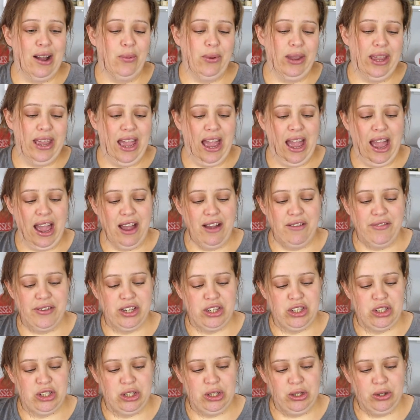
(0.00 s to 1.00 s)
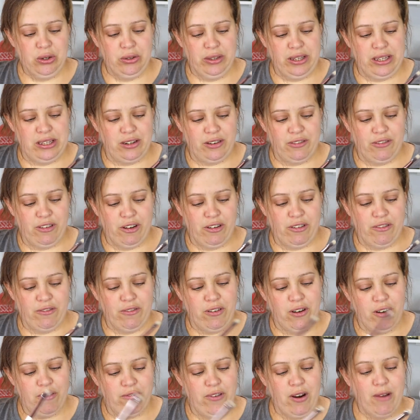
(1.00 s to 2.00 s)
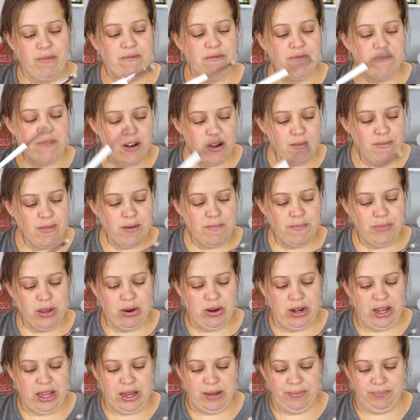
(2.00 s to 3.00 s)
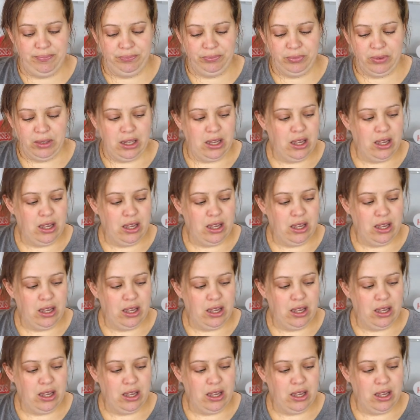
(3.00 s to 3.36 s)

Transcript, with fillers: We have two. These are from Firma Beauty.